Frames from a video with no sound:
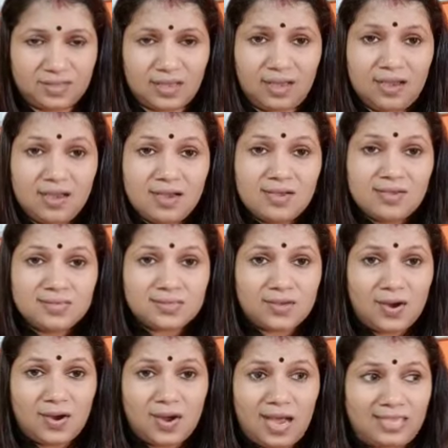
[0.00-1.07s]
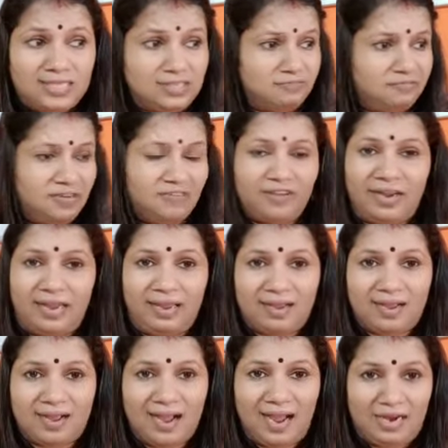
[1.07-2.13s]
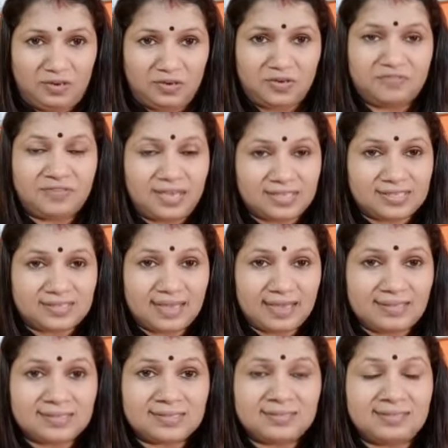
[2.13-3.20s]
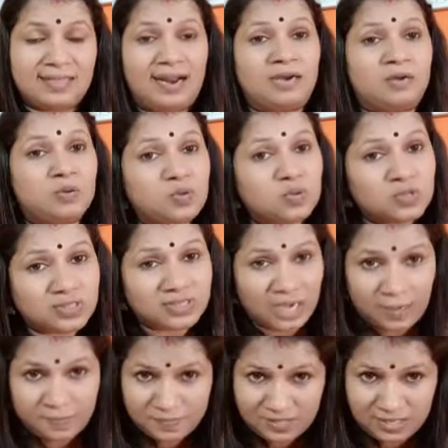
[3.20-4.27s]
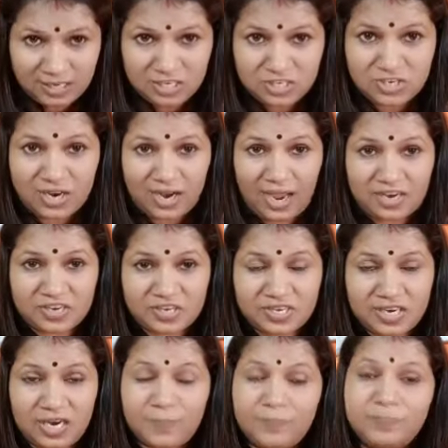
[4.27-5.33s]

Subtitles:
Okay, so as if every kind of essays, there are 2 steps in introduction: